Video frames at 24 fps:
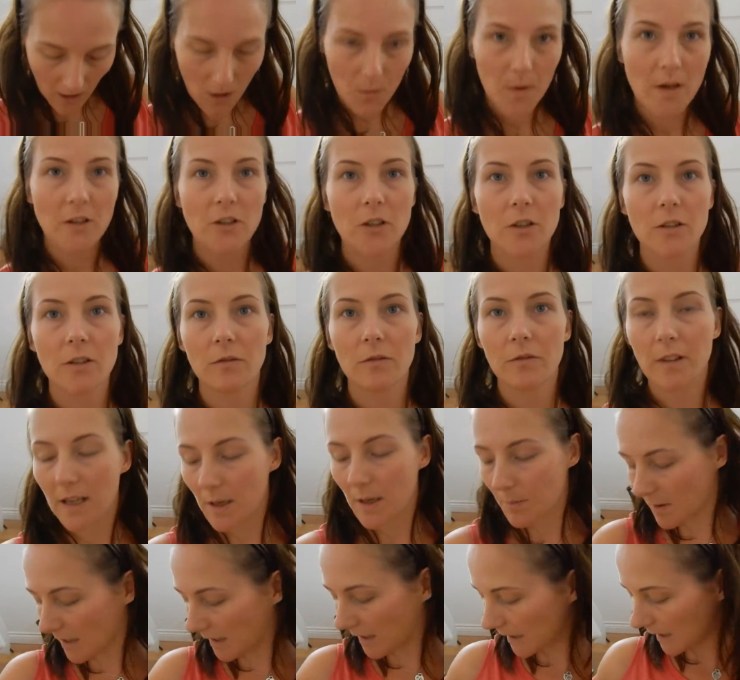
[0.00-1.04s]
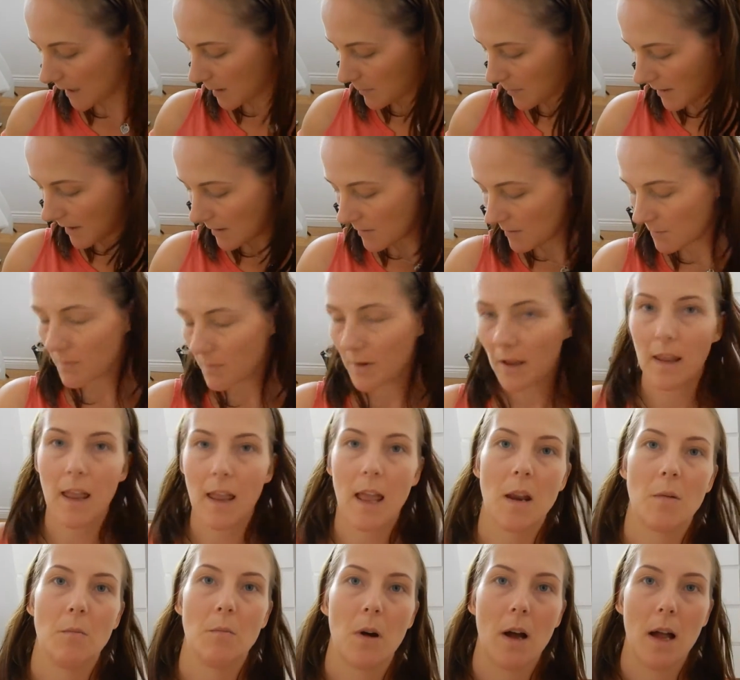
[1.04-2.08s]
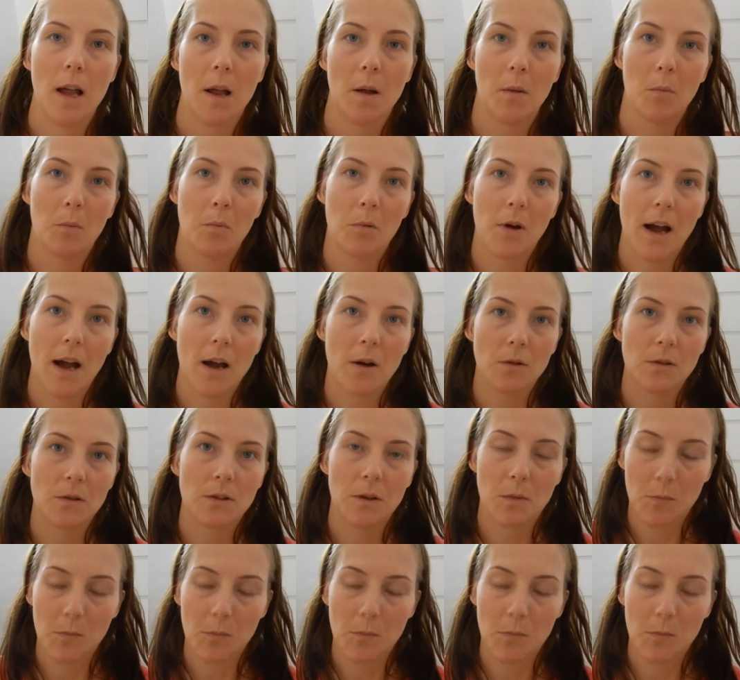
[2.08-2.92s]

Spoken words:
I always used to really panic about getting my brows